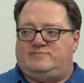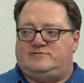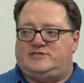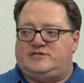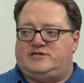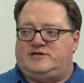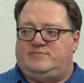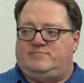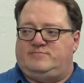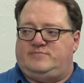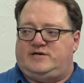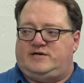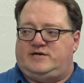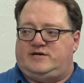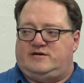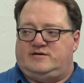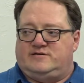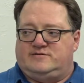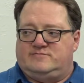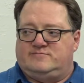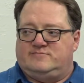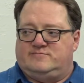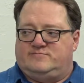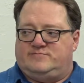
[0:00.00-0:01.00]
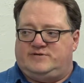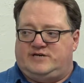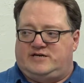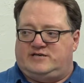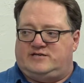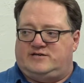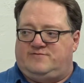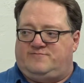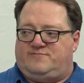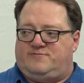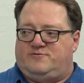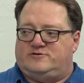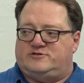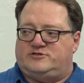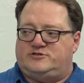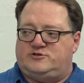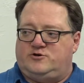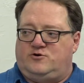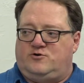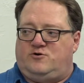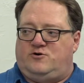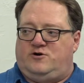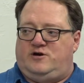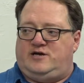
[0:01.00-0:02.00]
it can be a, be a different
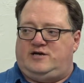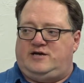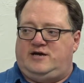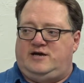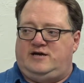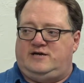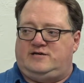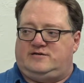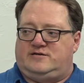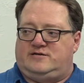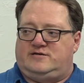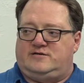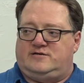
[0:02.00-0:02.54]
story, can't yeah. it?